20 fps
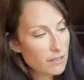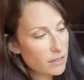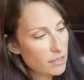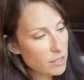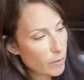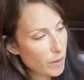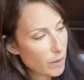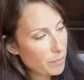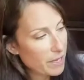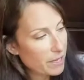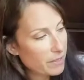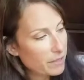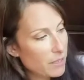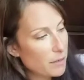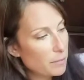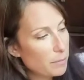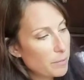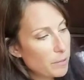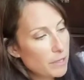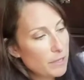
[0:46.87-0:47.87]
So I picked
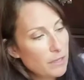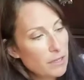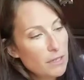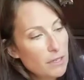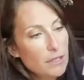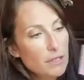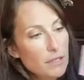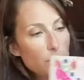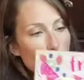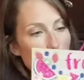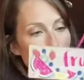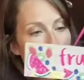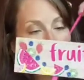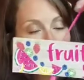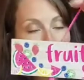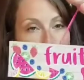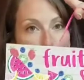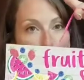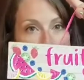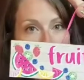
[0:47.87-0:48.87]
up
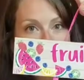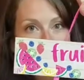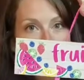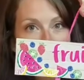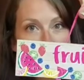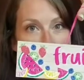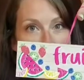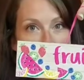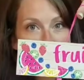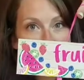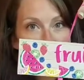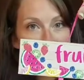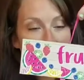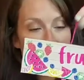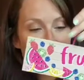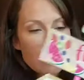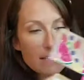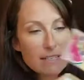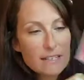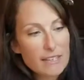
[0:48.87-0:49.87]
two of
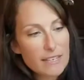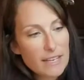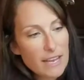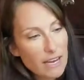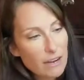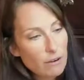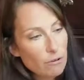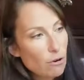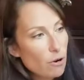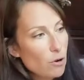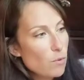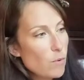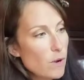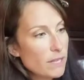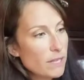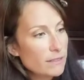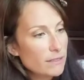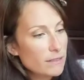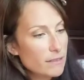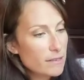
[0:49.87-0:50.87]
these arrow
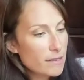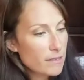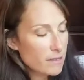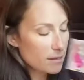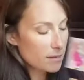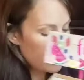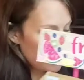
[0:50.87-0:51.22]
ones,